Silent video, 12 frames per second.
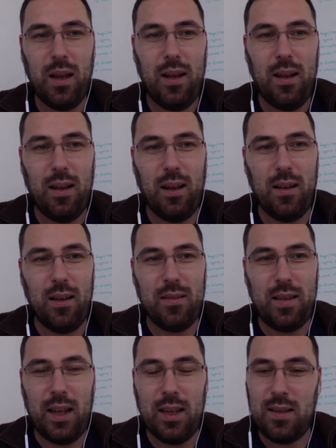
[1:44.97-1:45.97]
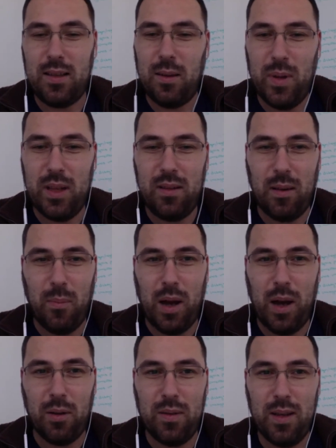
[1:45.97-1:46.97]
tell us a bit
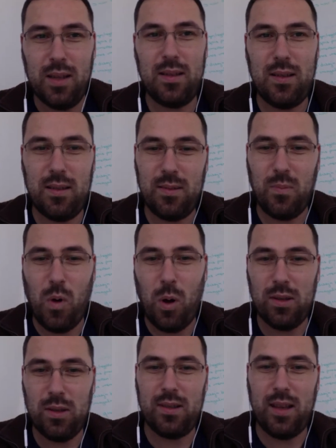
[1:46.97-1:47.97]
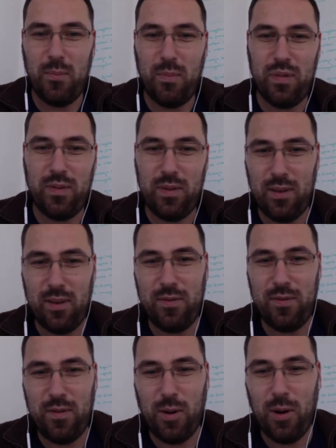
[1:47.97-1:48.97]
about this small step
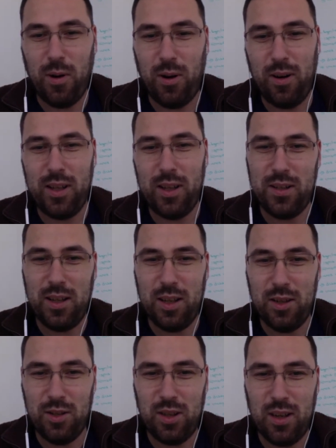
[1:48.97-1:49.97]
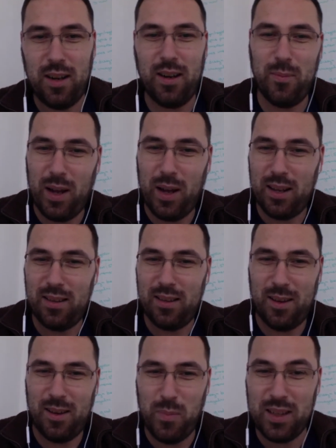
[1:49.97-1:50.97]
for Easy Engineering, but
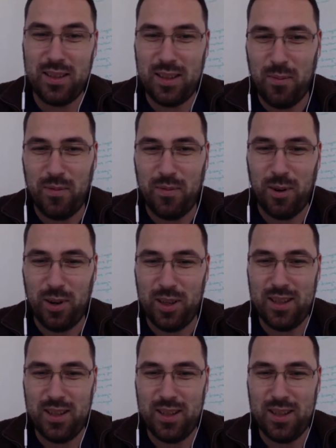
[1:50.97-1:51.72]
a big step for Easy